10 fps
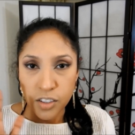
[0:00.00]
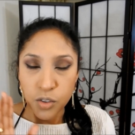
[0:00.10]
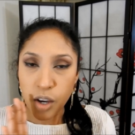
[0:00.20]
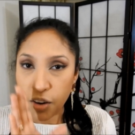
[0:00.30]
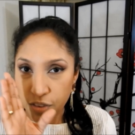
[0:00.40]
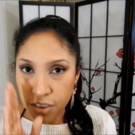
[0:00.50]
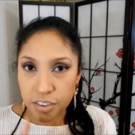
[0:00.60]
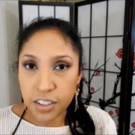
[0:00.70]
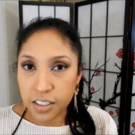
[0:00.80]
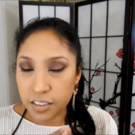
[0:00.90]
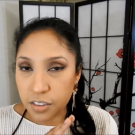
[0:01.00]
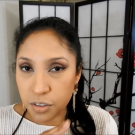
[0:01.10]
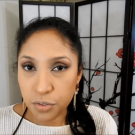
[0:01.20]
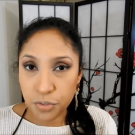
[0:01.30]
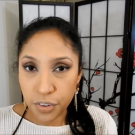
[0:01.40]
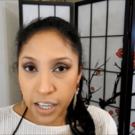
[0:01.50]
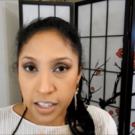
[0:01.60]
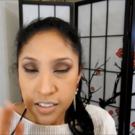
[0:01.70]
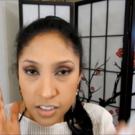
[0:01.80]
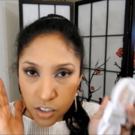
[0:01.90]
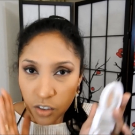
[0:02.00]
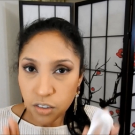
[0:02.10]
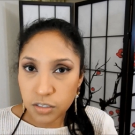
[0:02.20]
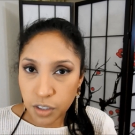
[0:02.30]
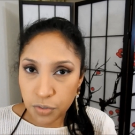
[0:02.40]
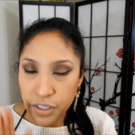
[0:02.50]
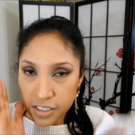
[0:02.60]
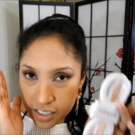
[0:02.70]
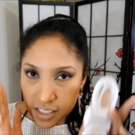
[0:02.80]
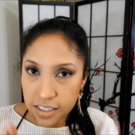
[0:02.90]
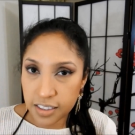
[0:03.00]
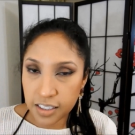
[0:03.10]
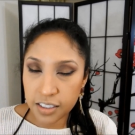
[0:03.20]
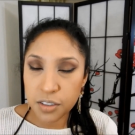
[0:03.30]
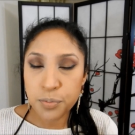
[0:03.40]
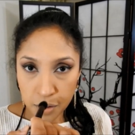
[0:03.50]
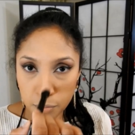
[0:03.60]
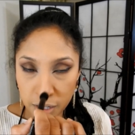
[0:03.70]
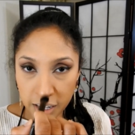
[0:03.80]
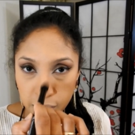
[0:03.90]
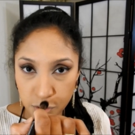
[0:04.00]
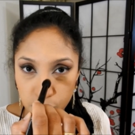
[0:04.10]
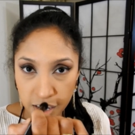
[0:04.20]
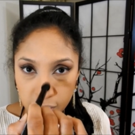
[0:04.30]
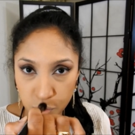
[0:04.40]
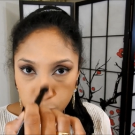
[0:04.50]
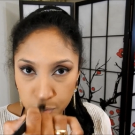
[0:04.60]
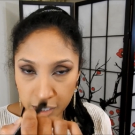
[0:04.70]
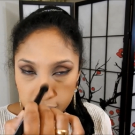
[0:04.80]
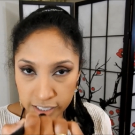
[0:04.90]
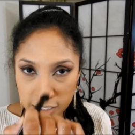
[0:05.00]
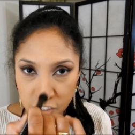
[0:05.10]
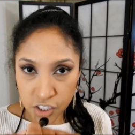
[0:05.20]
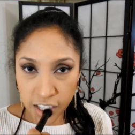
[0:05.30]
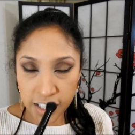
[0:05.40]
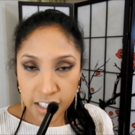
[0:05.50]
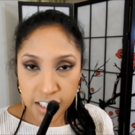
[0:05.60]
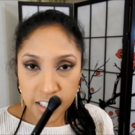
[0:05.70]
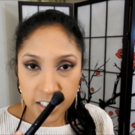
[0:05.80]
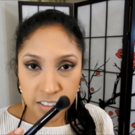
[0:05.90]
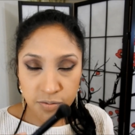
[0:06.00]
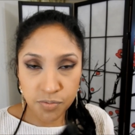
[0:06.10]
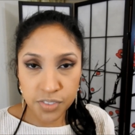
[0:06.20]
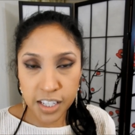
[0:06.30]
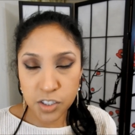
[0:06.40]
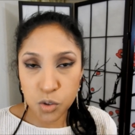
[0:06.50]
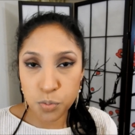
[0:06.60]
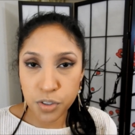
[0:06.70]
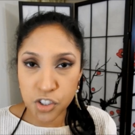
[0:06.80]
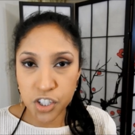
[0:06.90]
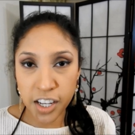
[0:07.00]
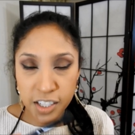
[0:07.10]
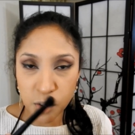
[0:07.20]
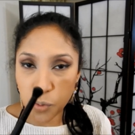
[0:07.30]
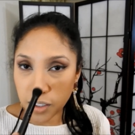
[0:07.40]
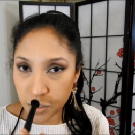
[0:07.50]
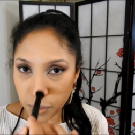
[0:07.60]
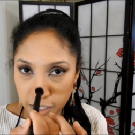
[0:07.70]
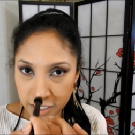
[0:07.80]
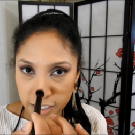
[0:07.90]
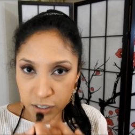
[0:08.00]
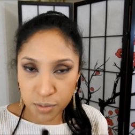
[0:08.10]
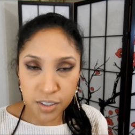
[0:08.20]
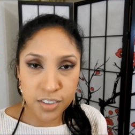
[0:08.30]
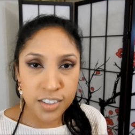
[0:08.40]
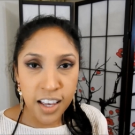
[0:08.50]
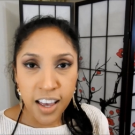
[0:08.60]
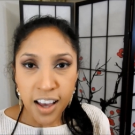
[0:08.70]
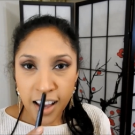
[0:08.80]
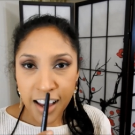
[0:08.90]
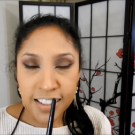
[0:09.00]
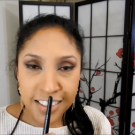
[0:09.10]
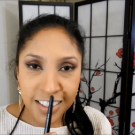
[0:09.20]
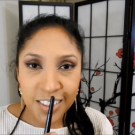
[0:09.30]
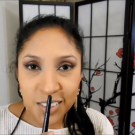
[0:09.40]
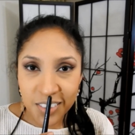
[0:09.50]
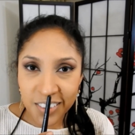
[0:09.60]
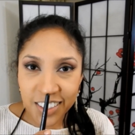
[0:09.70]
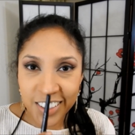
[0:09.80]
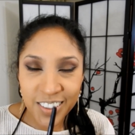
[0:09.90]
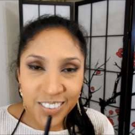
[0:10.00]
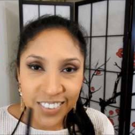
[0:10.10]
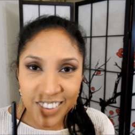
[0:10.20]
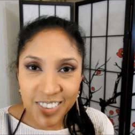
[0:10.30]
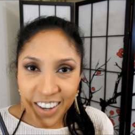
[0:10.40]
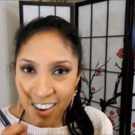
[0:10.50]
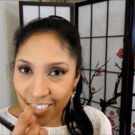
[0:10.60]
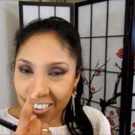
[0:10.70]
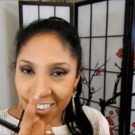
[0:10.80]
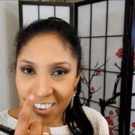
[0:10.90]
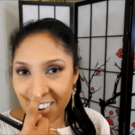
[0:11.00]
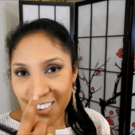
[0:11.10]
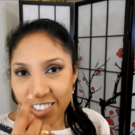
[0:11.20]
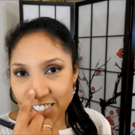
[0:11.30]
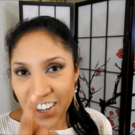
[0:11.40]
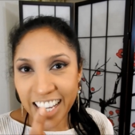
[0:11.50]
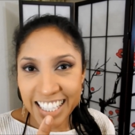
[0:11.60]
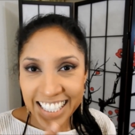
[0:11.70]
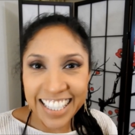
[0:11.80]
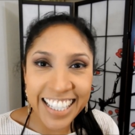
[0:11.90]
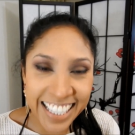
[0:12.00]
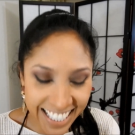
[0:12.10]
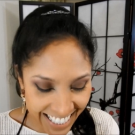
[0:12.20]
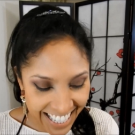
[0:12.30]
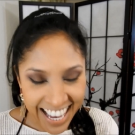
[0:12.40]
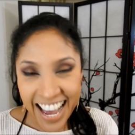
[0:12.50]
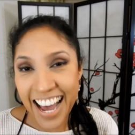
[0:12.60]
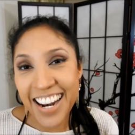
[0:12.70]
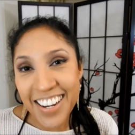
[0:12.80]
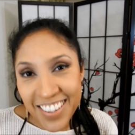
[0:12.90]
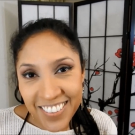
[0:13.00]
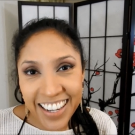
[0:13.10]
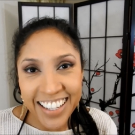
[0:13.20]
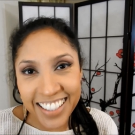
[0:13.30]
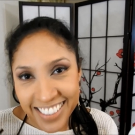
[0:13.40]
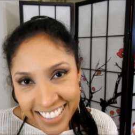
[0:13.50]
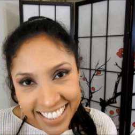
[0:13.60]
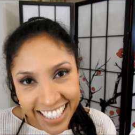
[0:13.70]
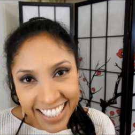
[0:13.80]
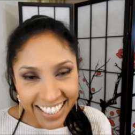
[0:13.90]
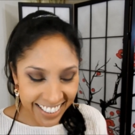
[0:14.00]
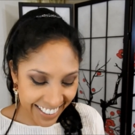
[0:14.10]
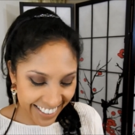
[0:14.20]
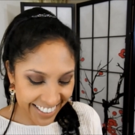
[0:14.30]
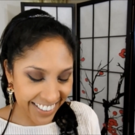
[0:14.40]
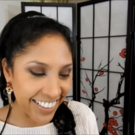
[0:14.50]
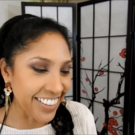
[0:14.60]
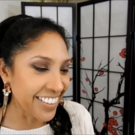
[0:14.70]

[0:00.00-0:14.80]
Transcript: you have a thinner face, you know, a face that is thinner. But I do like to apply the shiny, the super shiny one right here, because I think it looks very cute when you have your nose shiny. I don't know why, I just like it. So